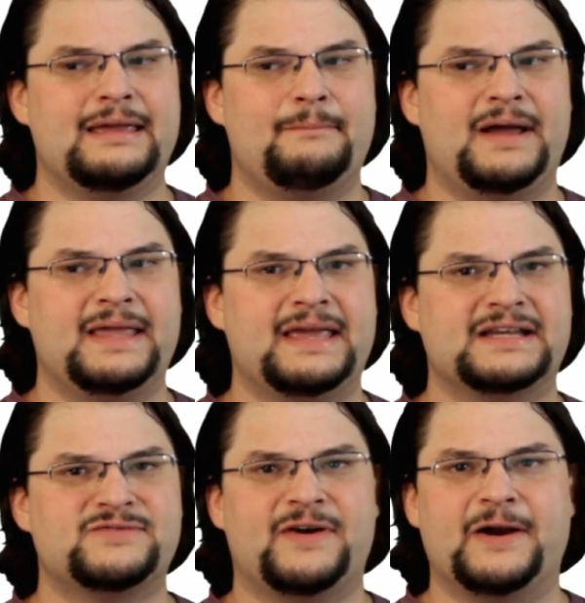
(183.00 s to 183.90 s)
think it might
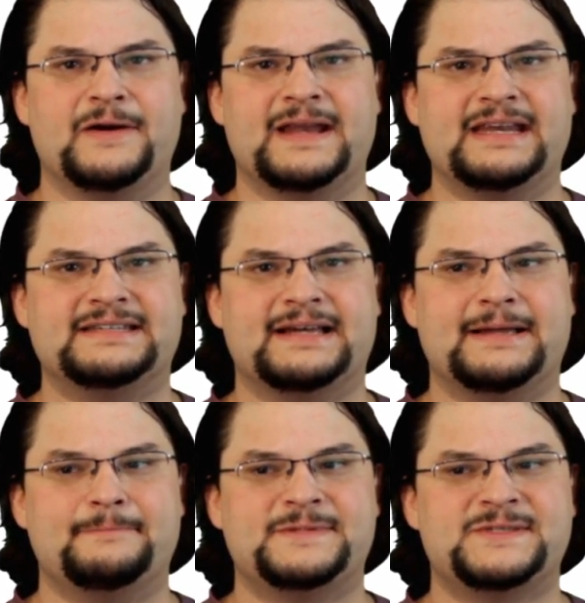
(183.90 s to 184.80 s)
catch fire at any
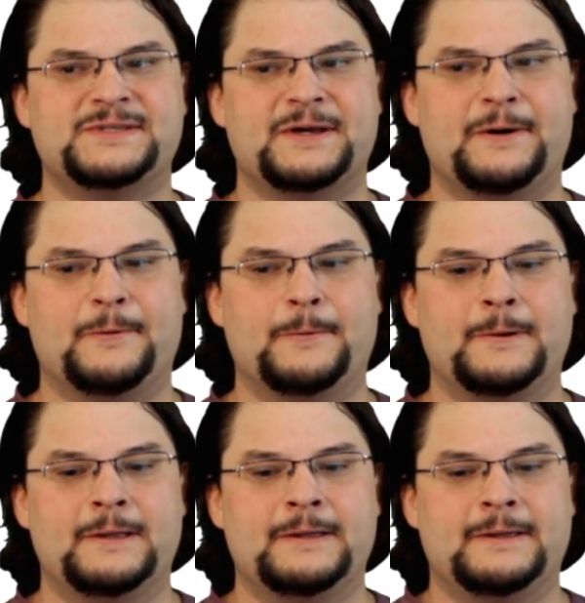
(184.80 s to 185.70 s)
time,
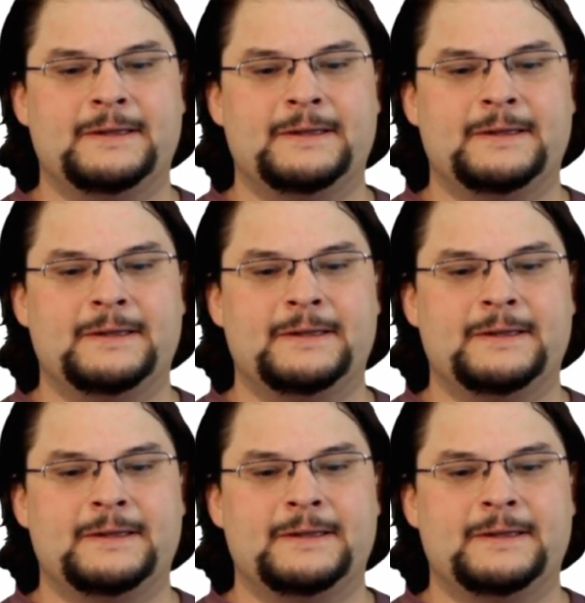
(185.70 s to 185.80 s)
so...